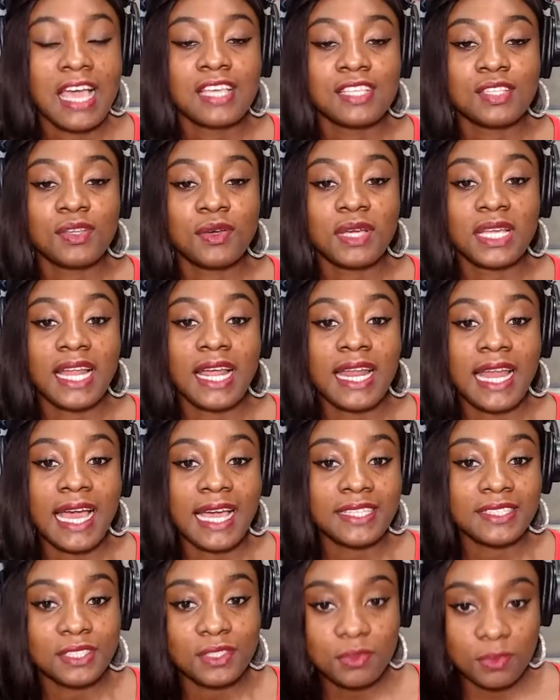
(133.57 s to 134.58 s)
So, in an
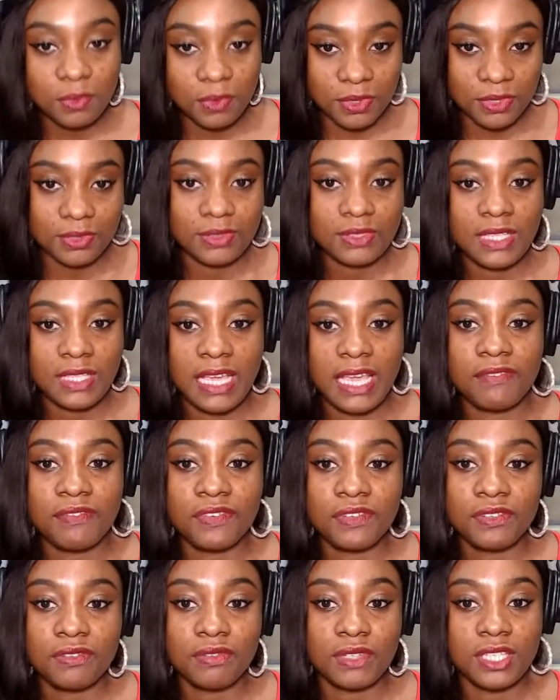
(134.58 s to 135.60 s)
ideal world,
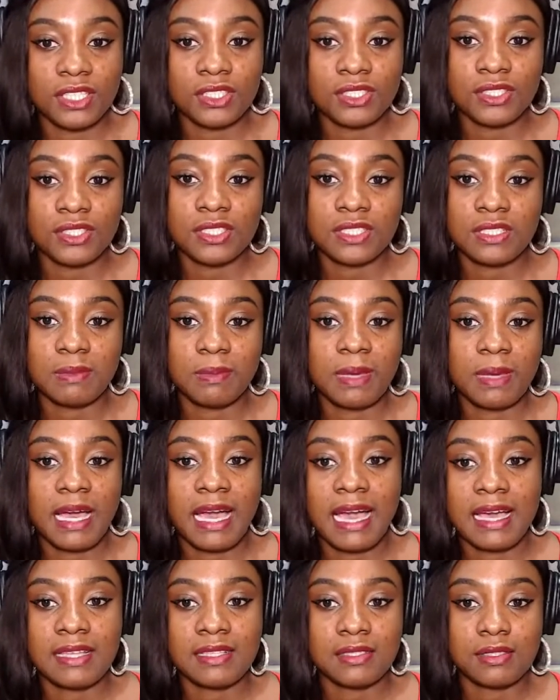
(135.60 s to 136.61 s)
every relationship
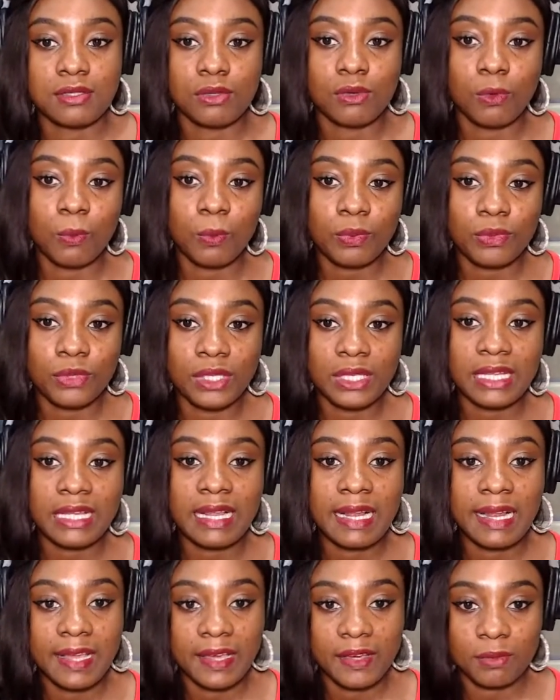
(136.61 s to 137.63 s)
has open,
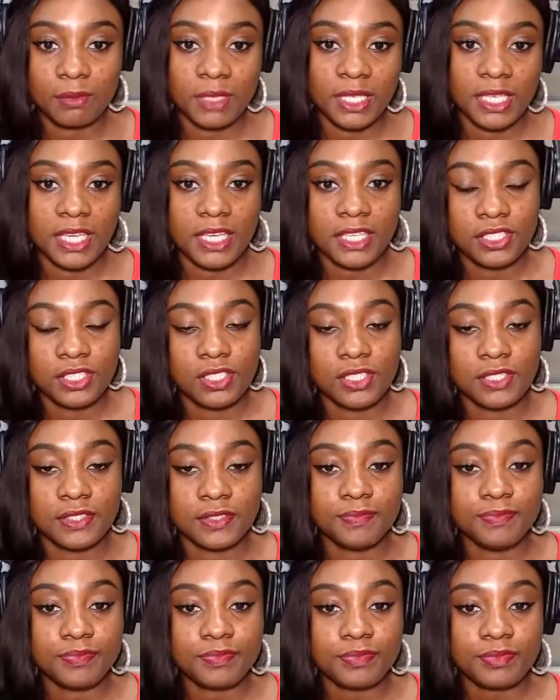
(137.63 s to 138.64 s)
clear
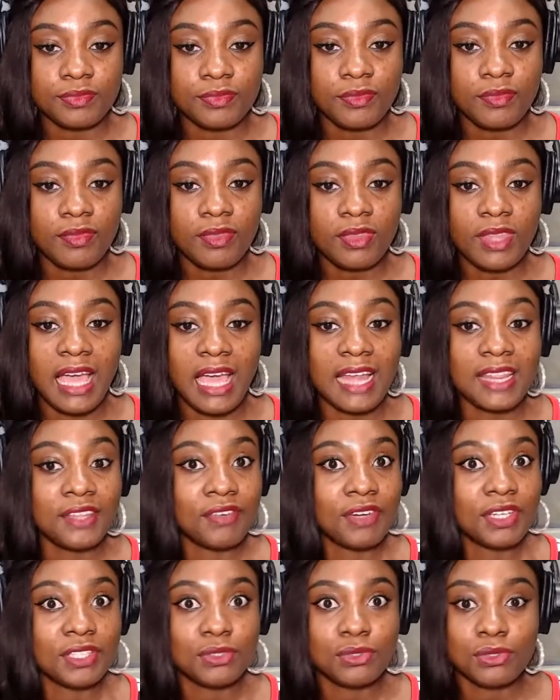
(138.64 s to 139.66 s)
communication, and
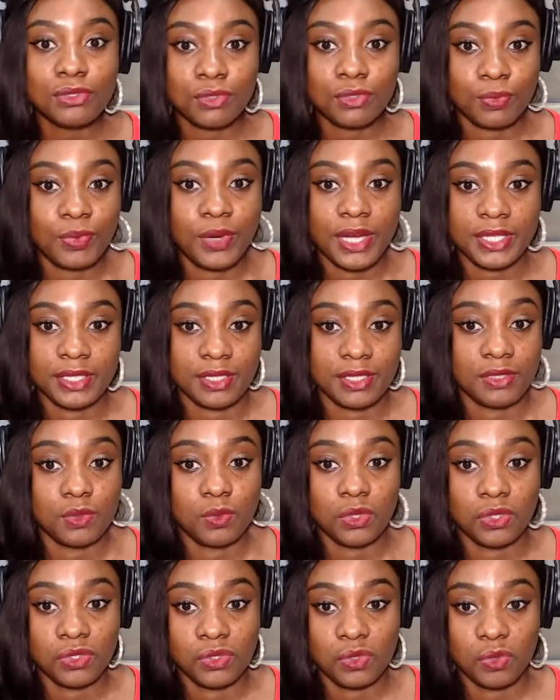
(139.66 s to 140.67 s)
there are no surprises
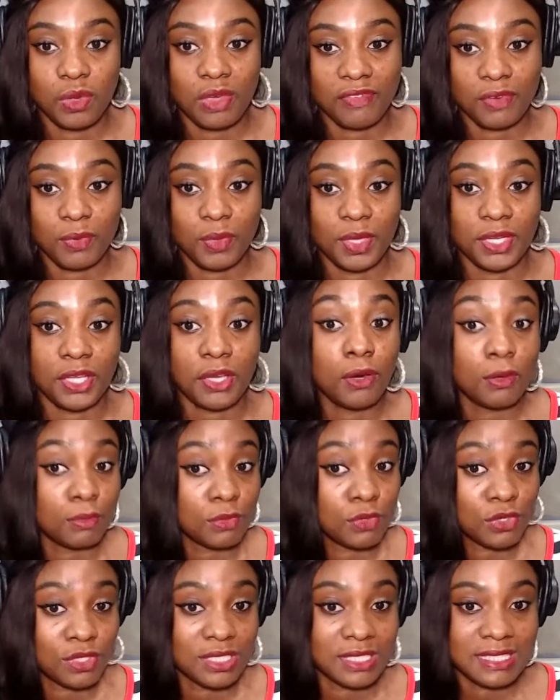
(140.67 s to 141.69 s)
whatsoever when it
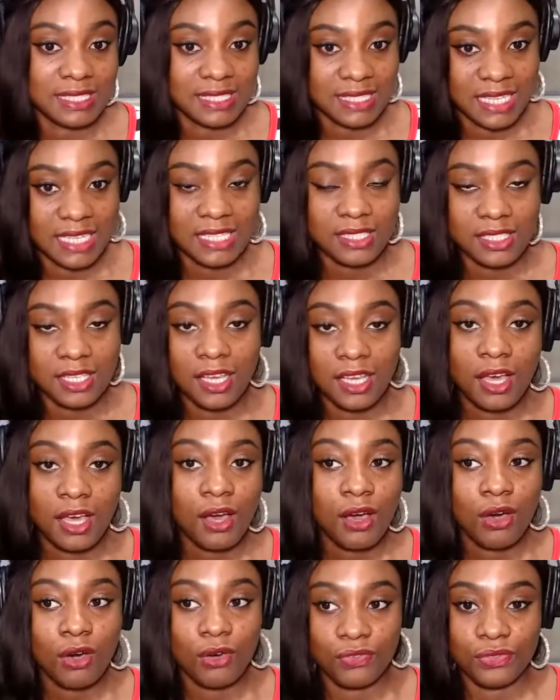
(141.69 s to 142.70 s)
comes to the state
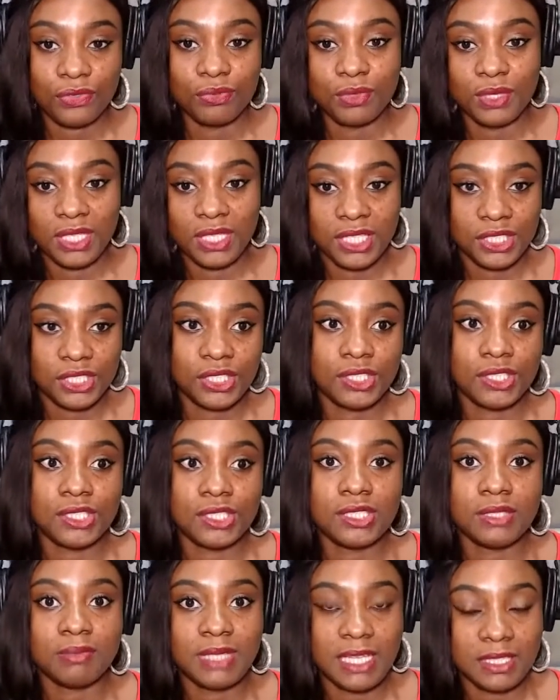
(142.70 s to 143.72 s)
of the
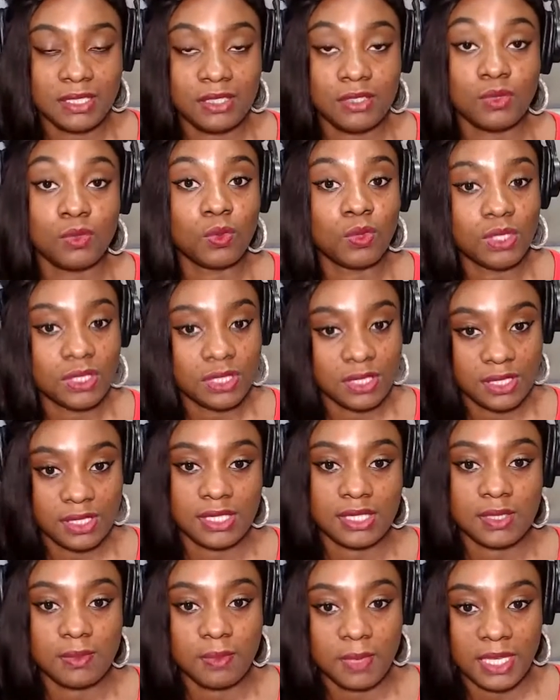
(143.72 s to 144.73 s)
relationship. That is what is
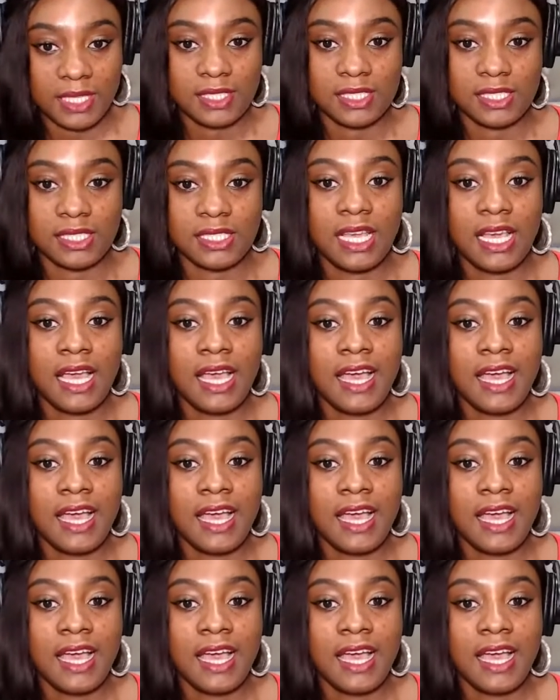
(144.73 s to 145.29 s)
expected.